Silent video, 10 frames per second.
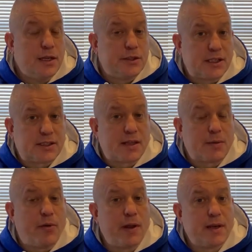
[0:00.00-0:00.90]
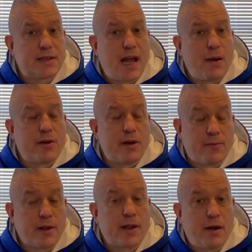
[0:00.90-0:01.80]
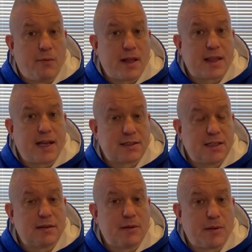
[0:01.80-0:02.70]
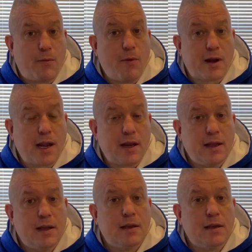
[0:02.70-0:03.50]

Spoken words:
just at the point in time where you're really going to want that system to be working,